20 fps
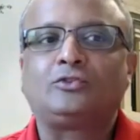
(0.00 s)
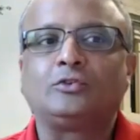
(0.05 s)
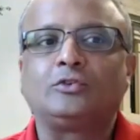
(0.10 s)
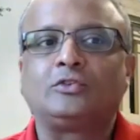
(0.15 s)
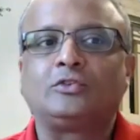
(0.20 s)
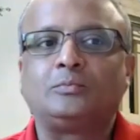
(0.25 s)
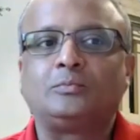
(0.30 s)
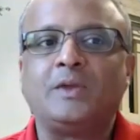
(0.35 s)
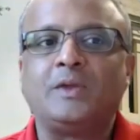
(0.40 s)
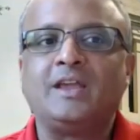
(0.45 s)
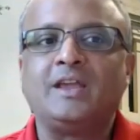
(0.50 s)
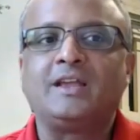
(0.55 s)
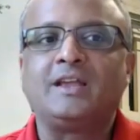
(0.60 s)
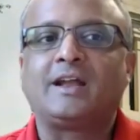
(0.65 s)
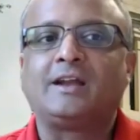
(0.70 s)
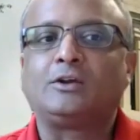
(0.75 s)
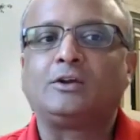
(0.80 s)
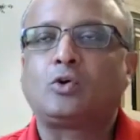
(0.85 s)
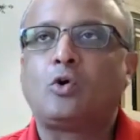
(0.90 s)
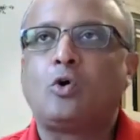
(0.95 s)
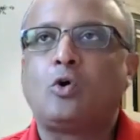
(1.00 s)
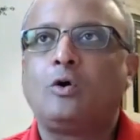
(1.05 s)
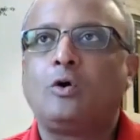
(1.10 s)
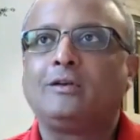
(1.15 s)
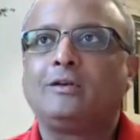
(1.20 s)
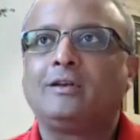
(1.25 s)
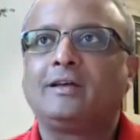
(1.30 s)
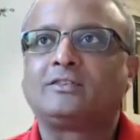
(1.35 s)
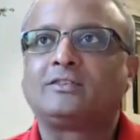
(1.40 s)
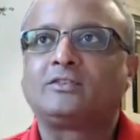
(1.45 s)
to speak and
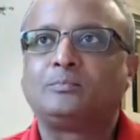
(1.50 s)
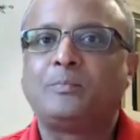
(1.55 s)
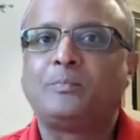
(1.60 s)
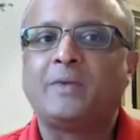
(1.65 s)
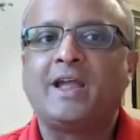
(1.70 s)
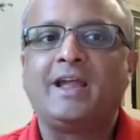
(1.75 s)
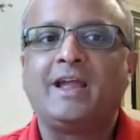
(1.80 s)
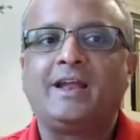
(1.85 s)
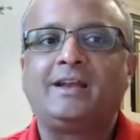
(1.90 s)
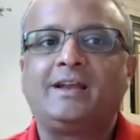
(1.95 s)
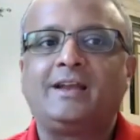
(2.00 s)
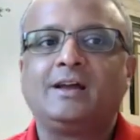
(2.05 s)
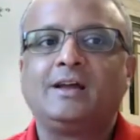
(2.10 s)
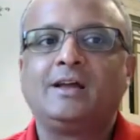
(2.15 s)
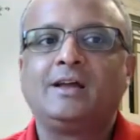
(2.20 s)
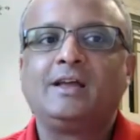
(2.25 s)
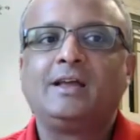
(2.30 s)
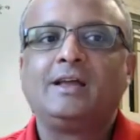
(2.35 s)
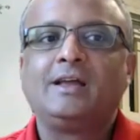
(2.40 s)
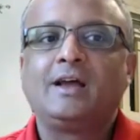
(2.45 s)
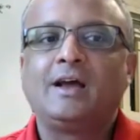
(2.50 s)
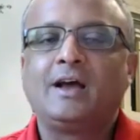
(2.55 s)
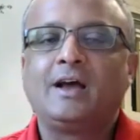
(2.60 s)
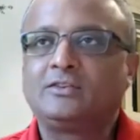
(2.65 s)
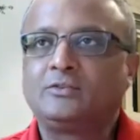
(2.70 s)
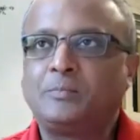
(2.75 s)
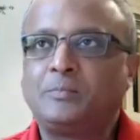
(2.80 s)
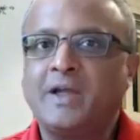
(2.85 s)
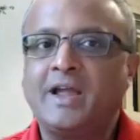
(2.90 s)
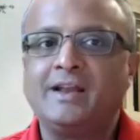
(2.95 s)
call a spade a
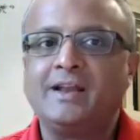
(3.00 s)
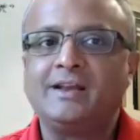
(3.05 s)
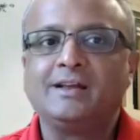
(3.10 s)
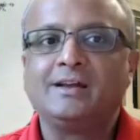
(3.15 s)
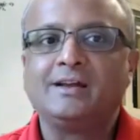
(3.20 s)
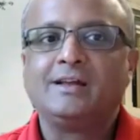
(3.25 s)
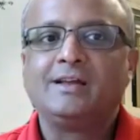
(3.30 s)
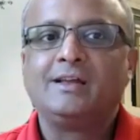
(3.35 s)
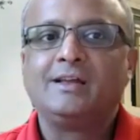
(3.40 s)
spade.